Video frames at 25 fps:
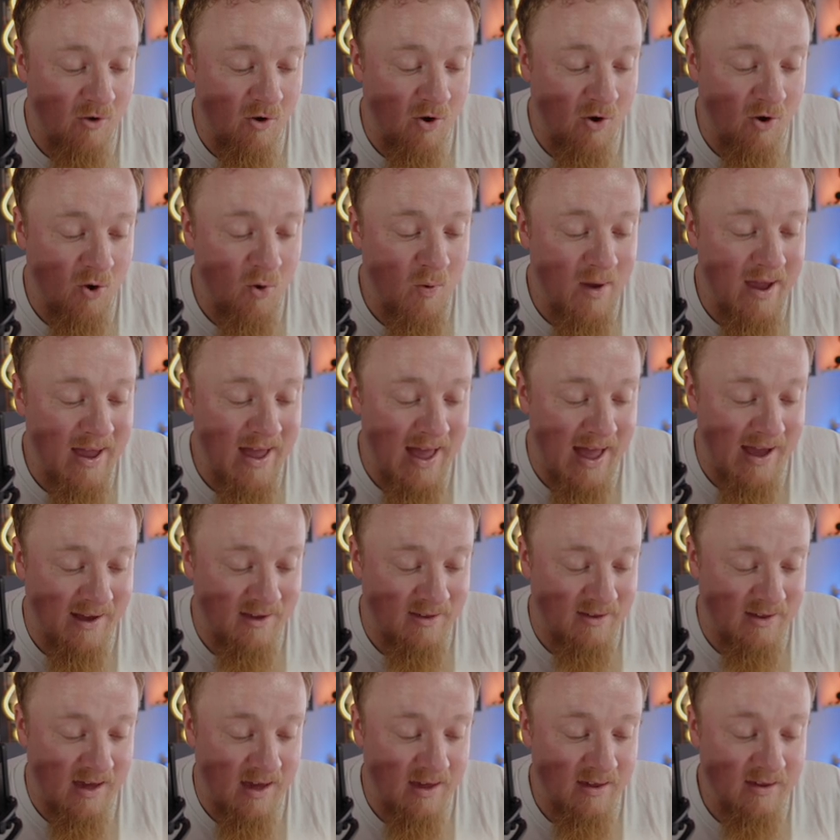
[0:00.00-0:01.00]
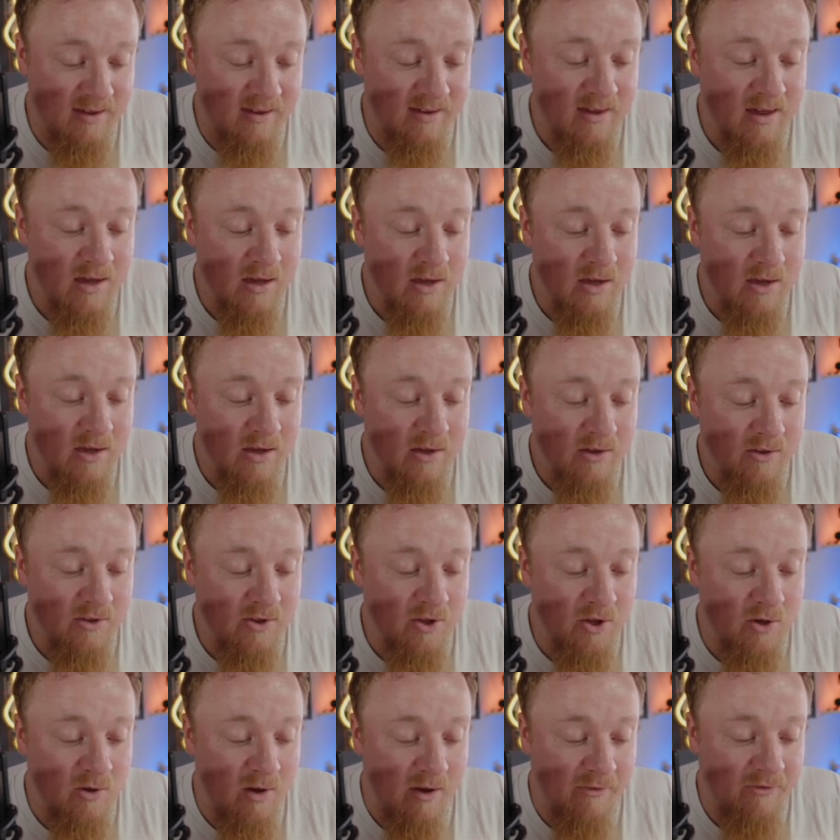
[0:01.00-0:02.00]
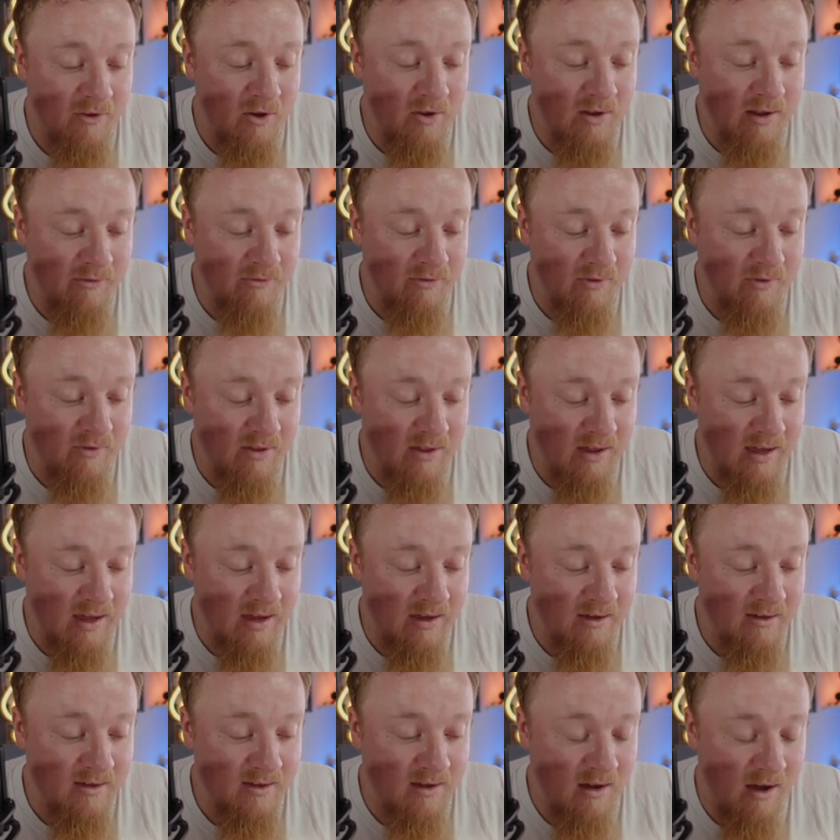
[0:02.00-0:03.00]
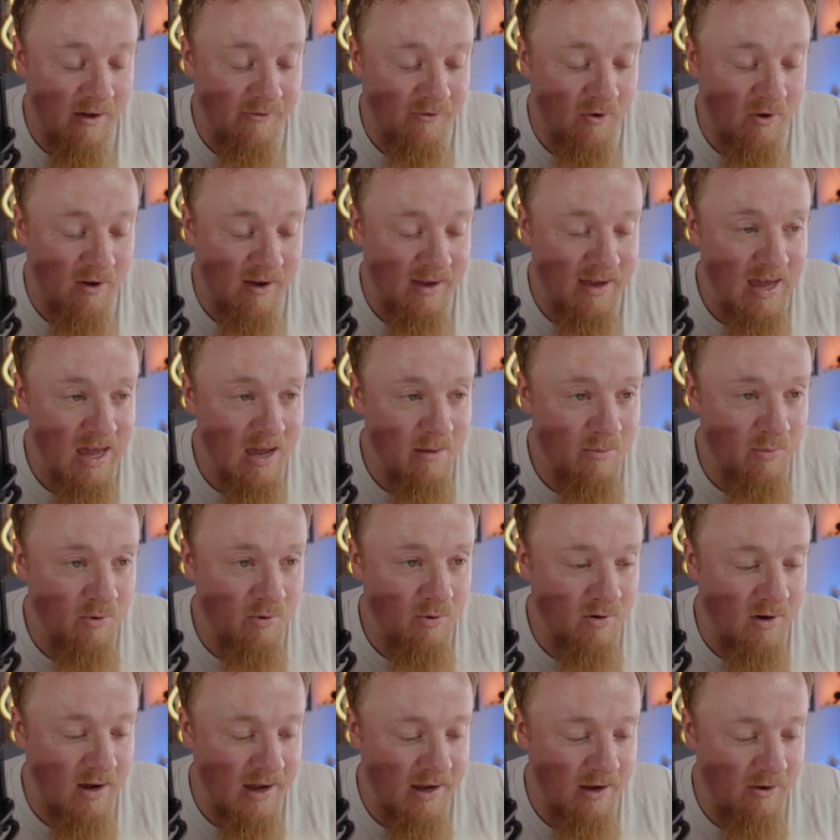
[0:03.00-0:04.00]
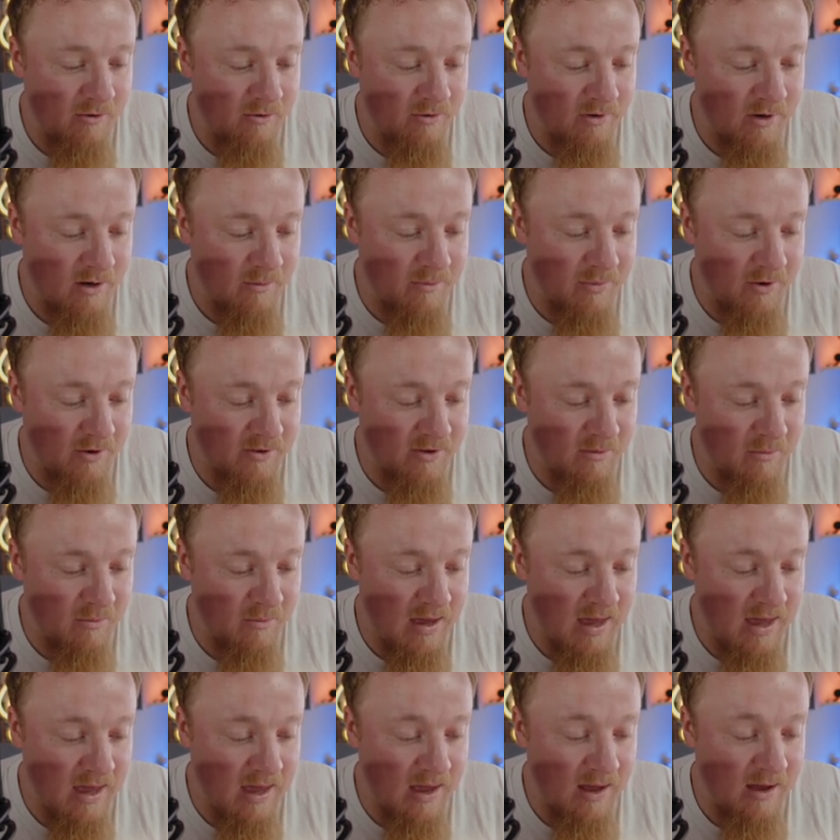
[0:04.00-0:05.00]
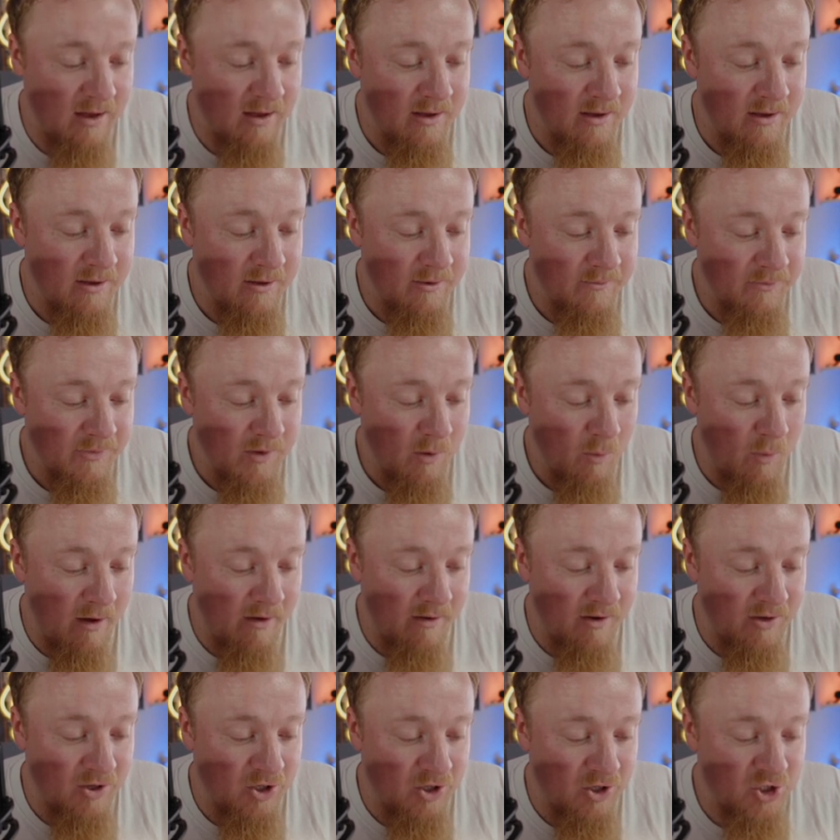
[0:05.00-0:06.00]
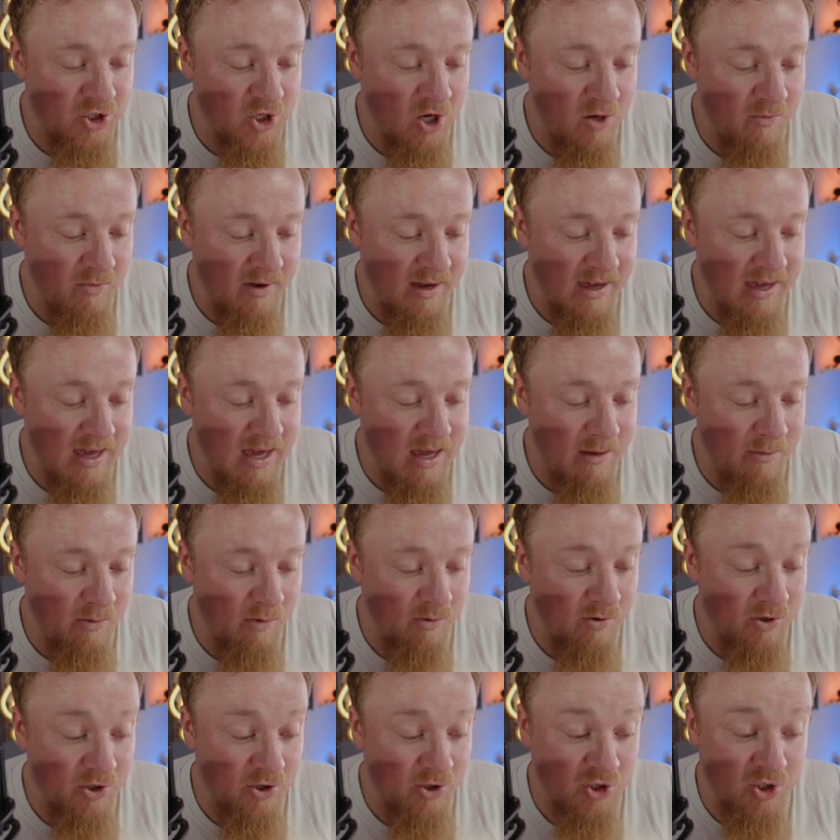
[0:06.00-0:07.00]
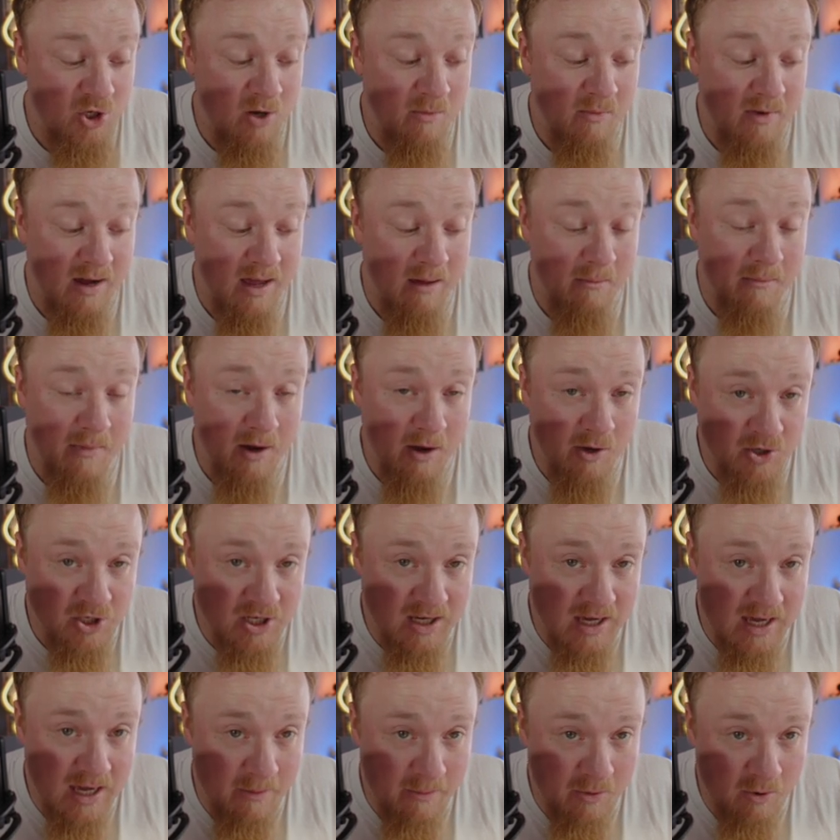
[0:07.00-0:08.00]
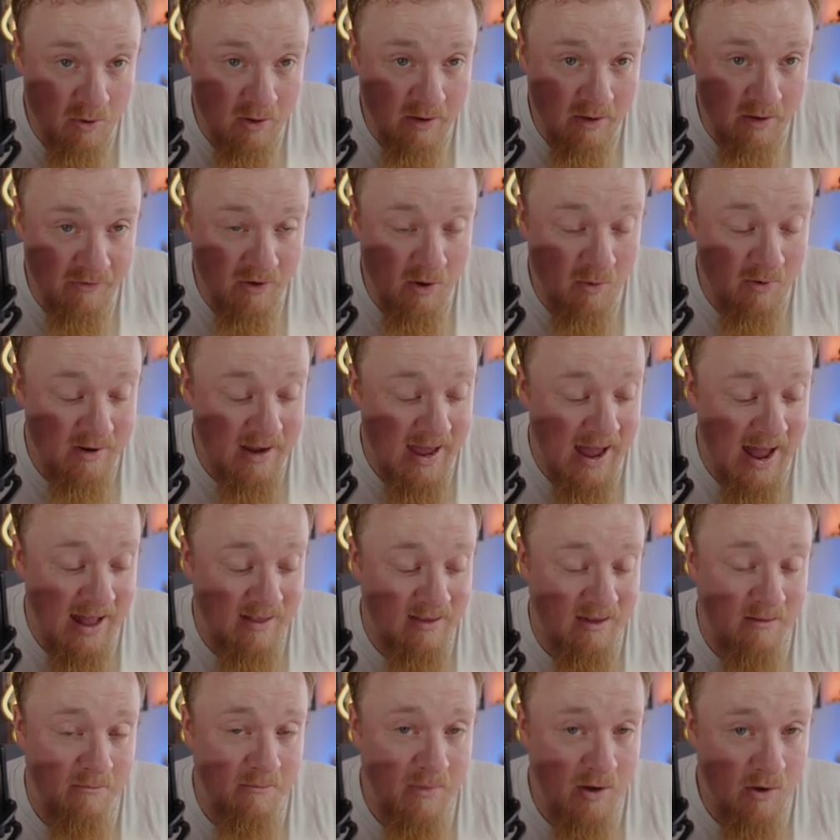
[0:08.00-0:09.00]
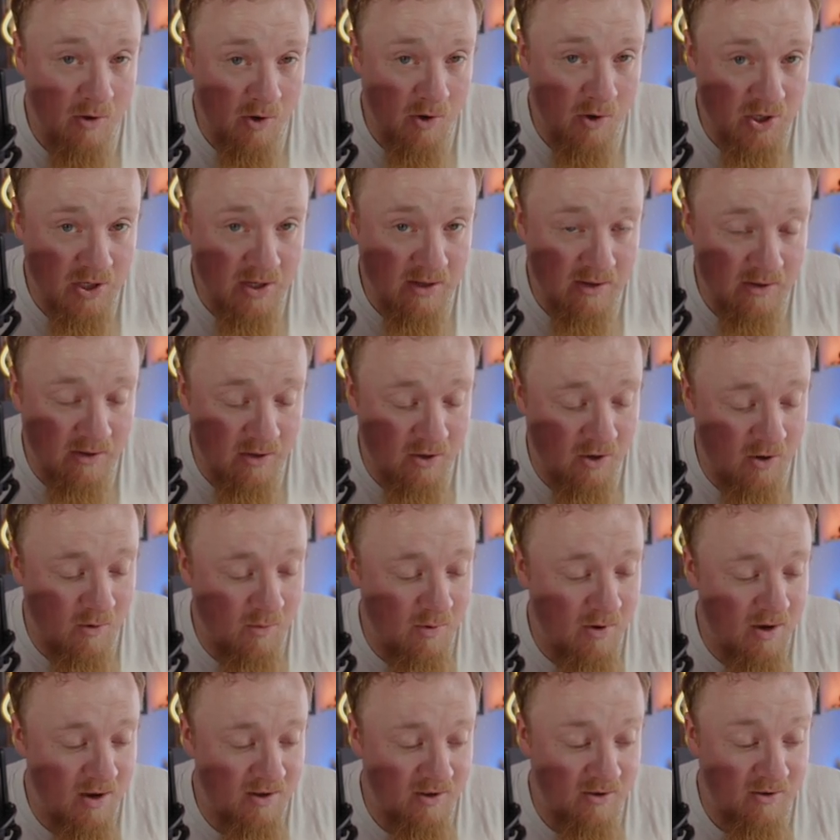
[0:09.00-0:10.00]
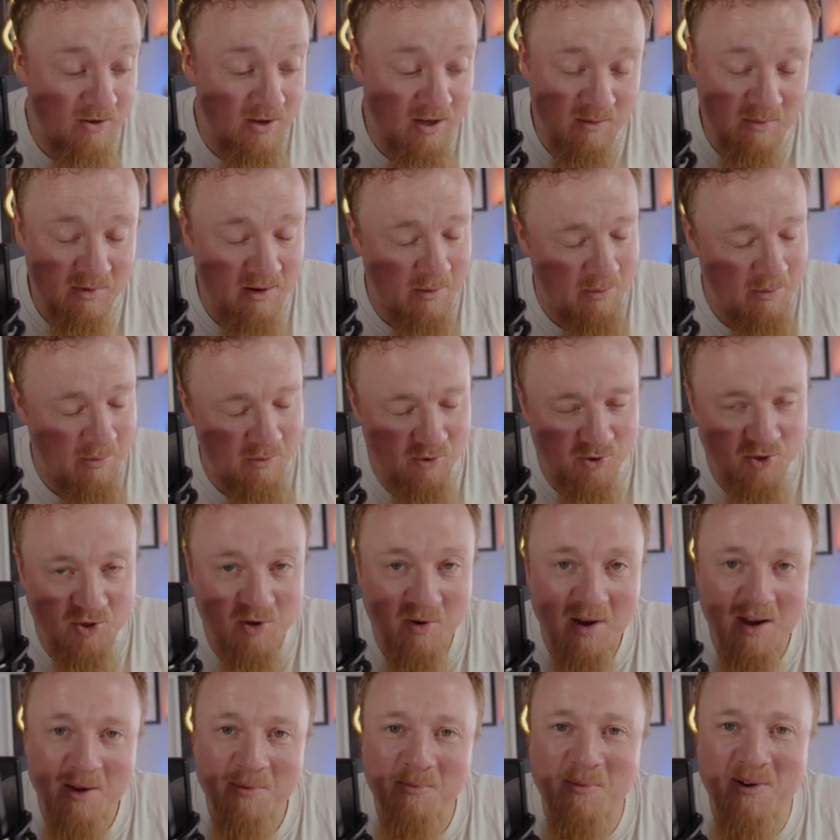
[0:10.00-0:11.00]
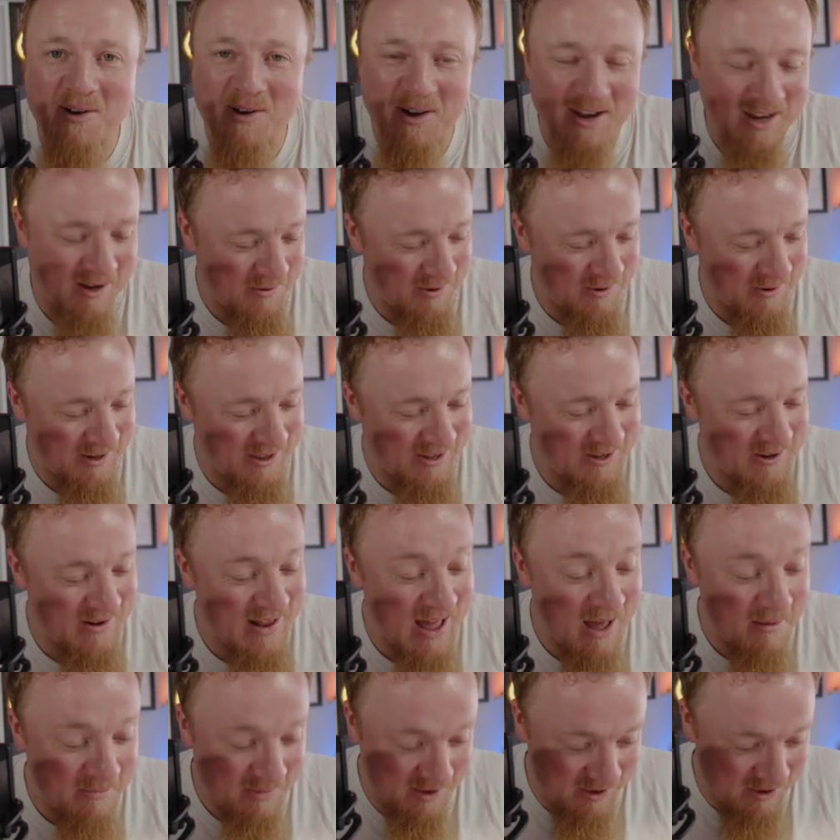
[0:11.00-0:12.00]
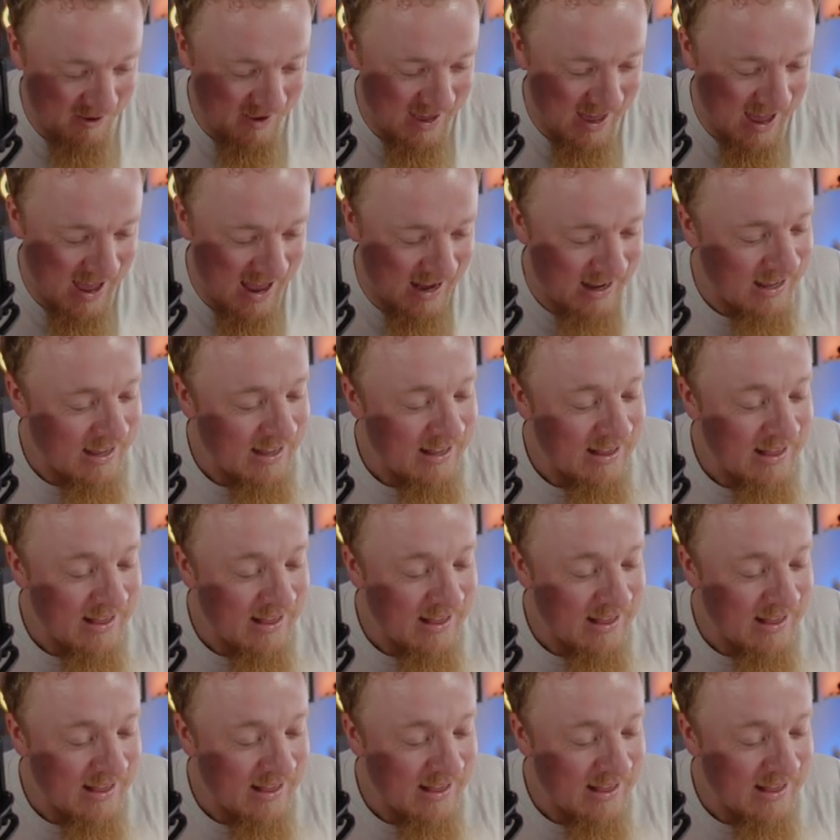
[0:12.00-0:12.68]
got quick access to a few different things. I've got a keyboard icon at the bottom here where I can show my keyboard or show my emoji keyboard if you want to add emojis to your Word document. I'm not sure why you want to do that, but you can.